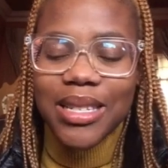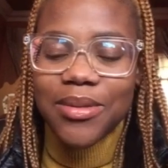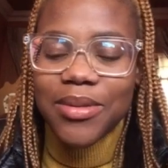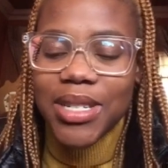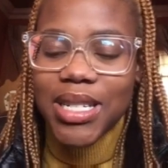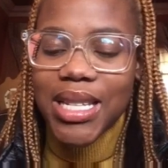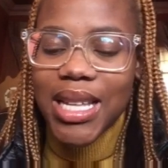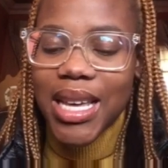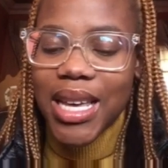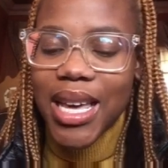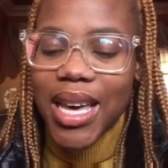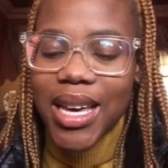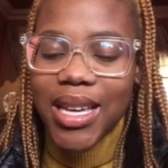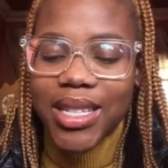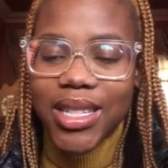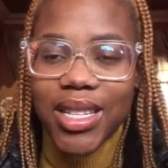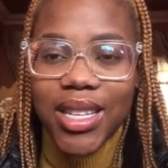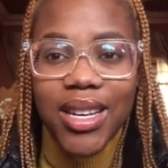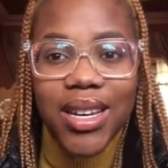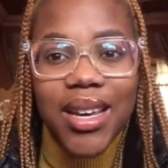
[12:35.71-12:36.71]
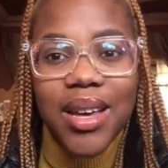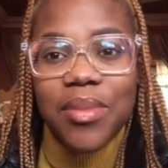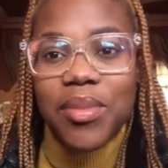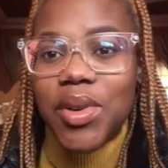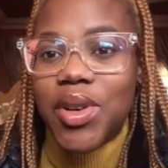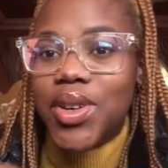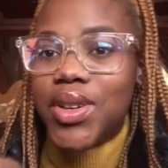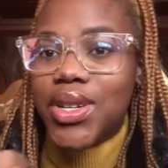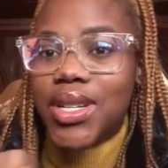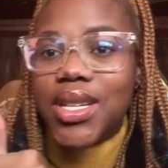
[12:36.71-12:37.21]
I'm just like, I dog, I'm
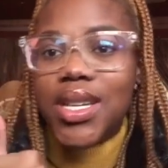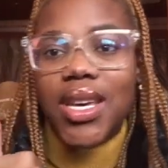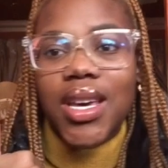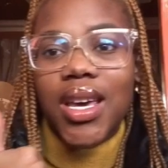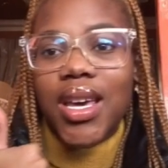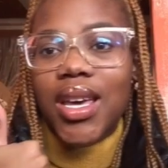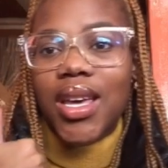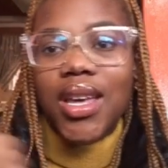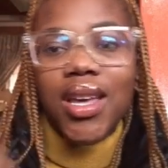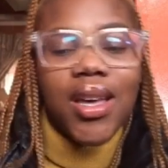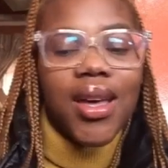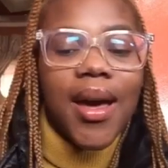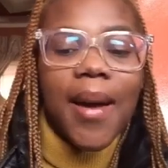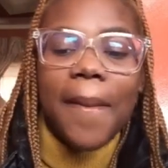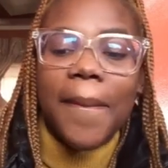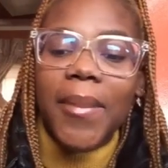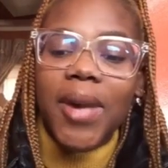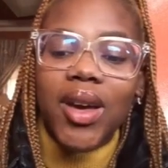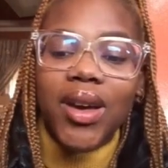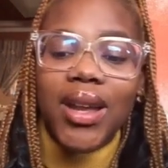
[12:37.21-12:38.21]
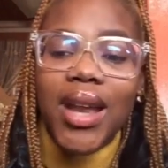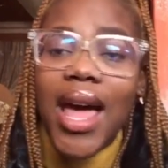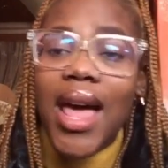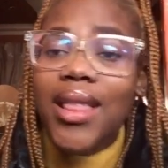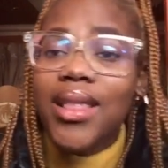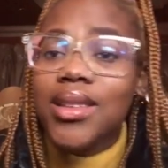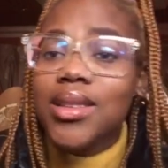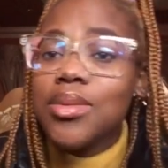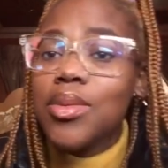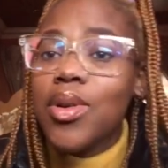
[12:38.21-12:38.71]
good. Hey, I'm good.
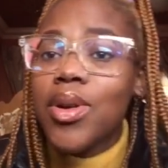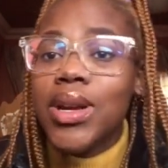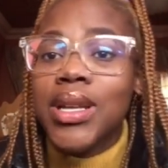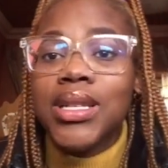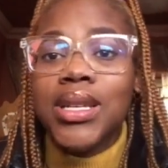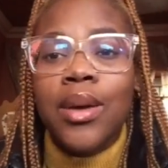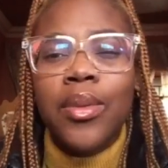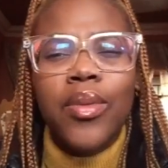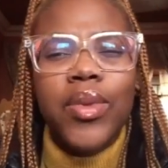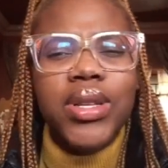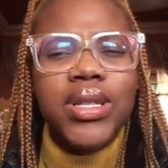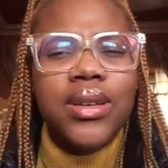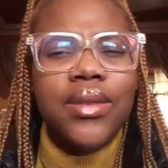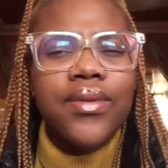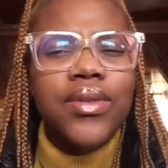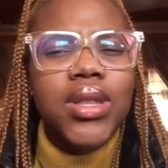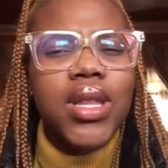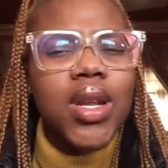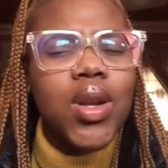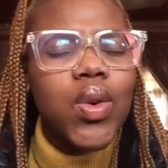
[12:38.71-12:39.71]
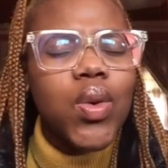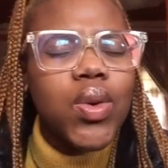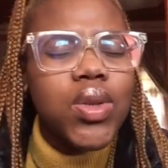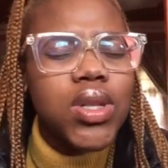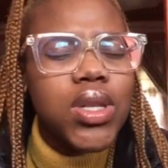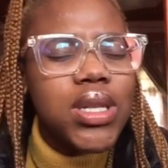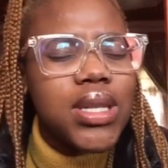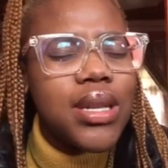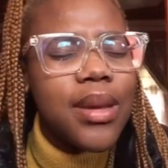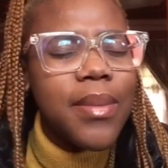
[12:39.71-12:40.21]
At this point, I'm waiting for the Lord
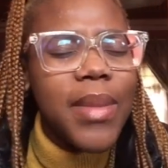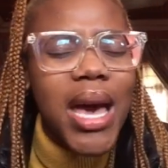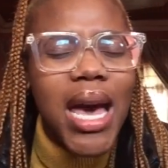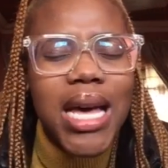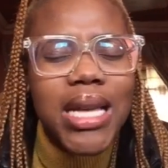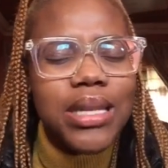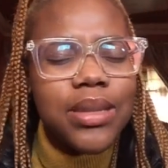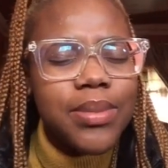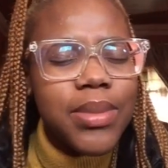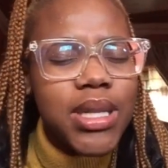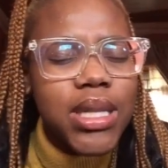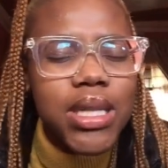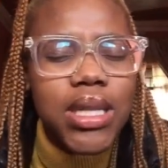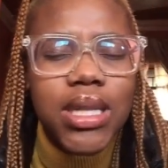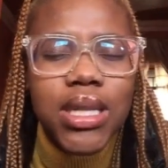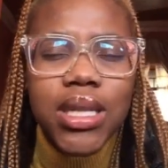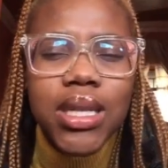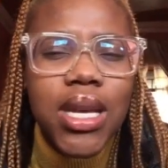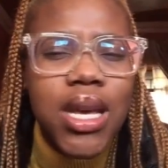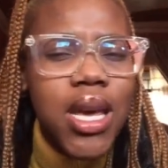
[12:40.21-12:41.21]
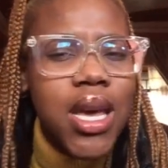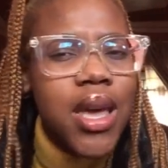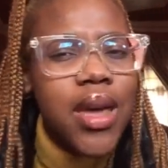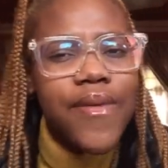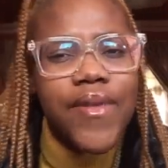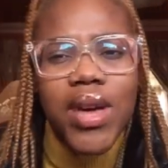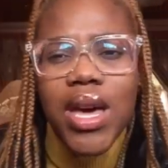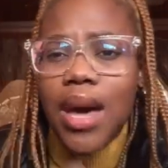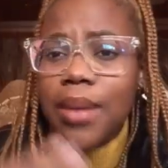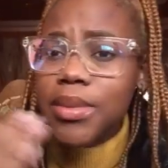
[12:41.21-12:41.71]
to send my husband.
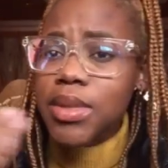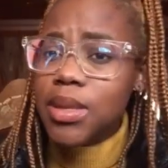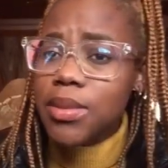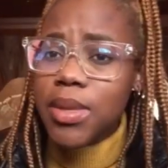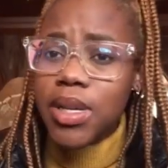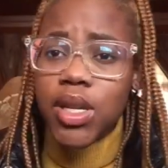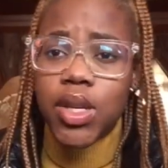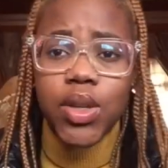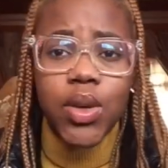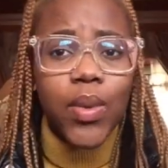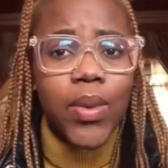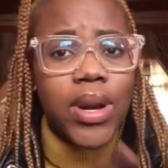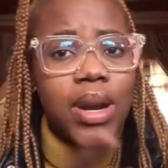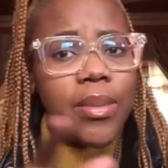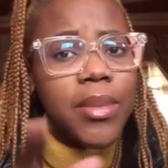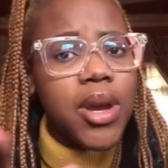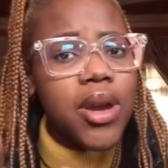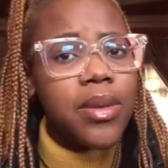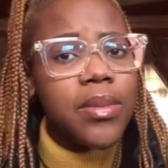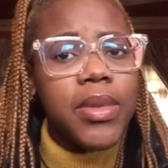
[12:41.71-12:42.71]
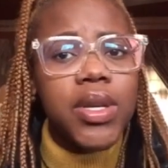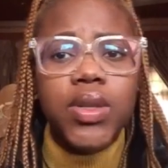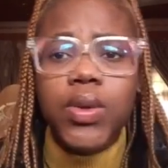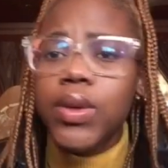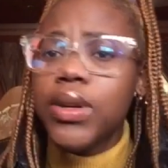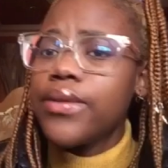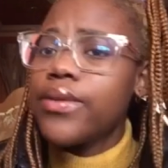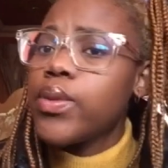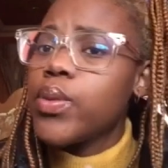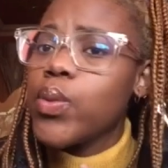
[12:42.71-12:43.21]
If you come to me and you don't want to marry me,
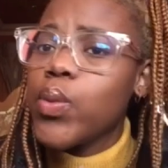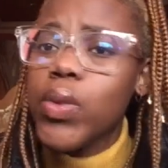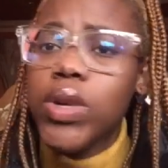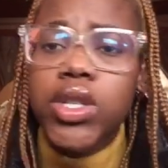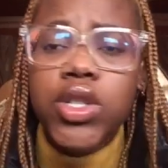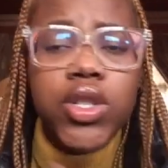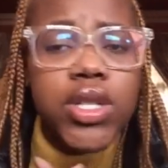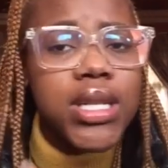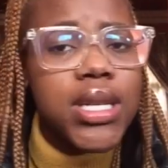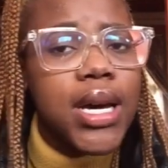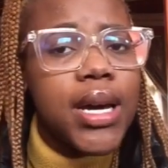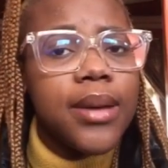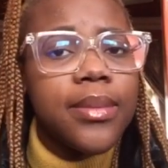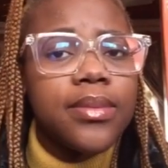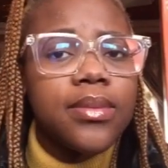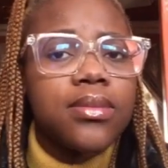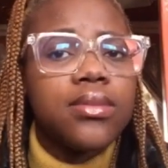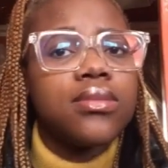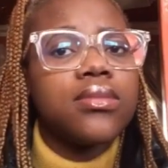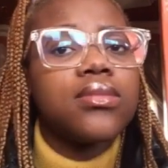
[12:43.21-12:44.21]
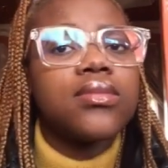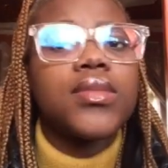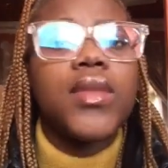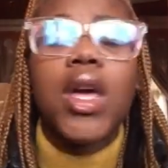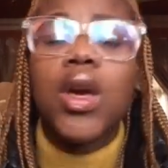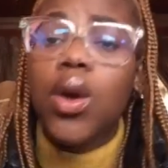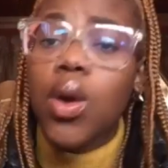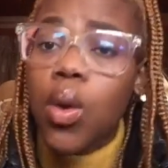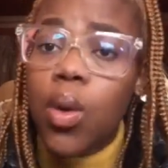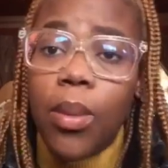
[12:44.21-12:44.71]
don't even waste your time.
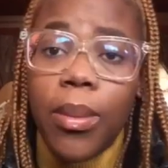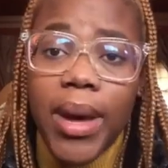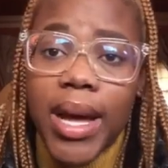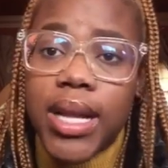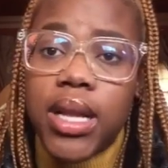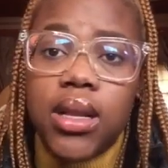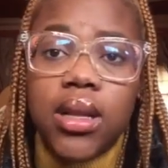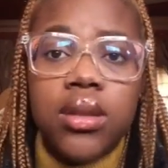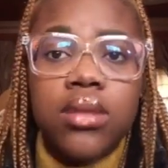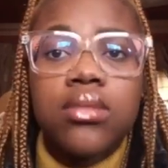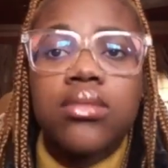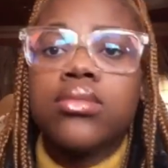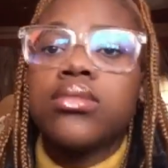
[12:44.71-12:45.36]
Like, hold back.